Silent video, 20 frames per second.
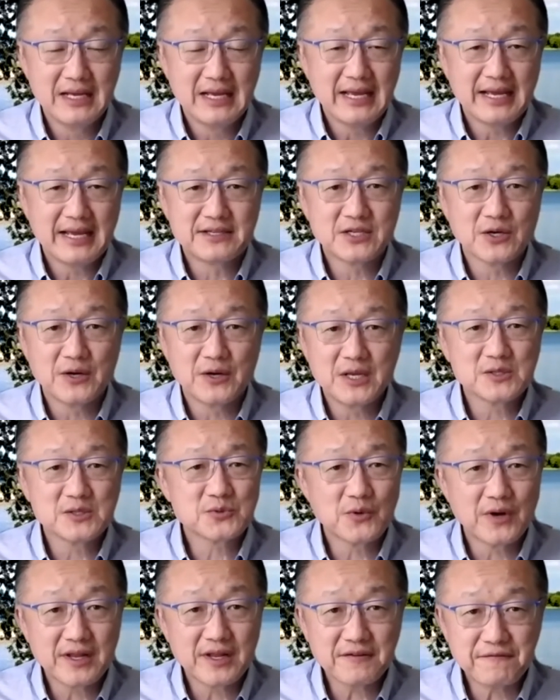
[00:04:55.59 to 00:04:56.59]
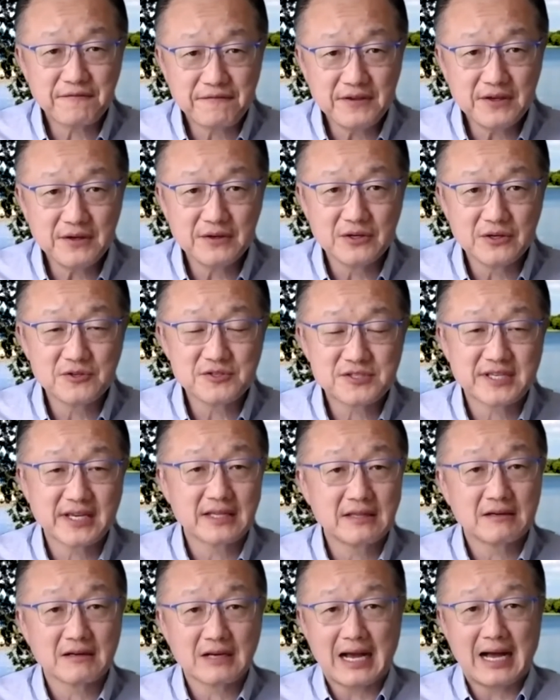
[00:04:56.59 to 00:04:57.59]
And Tony was one of the few who said,
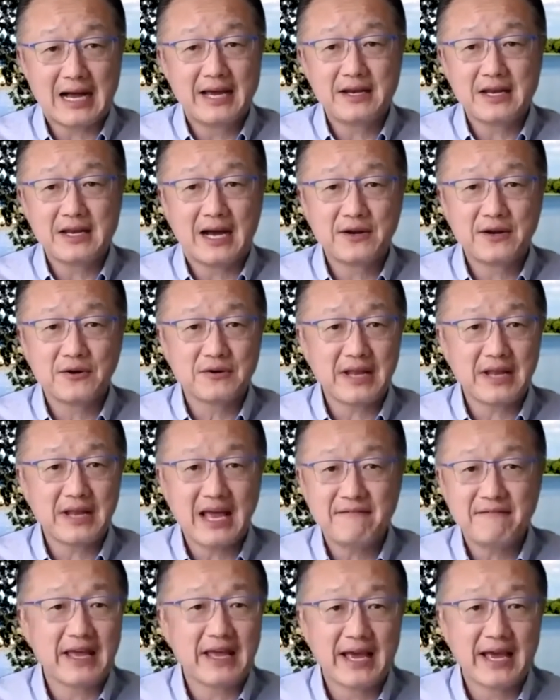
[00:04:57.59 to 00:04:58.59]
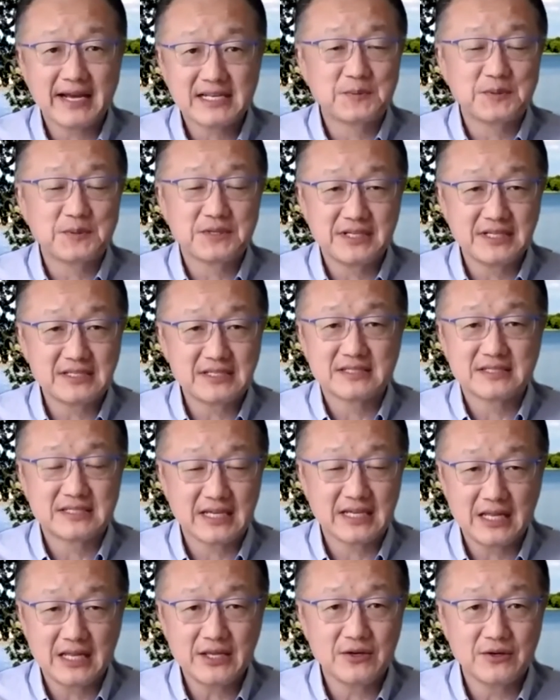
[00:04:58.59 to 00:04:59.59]
look, I don't have the expertise to
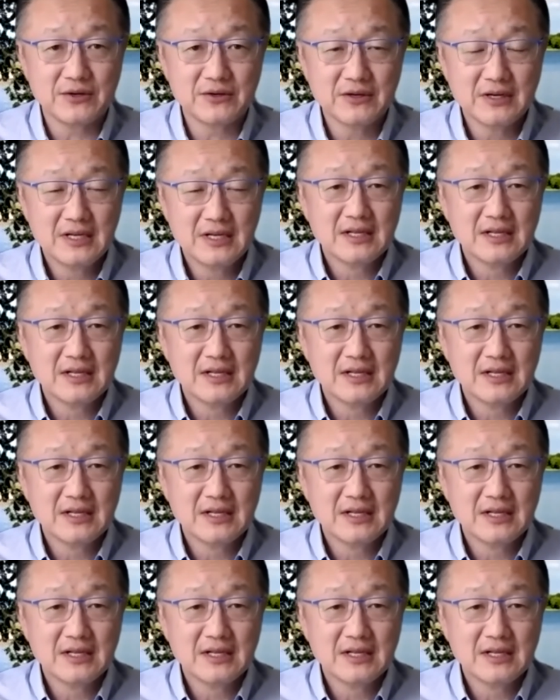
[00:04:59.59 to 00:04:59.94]
tell you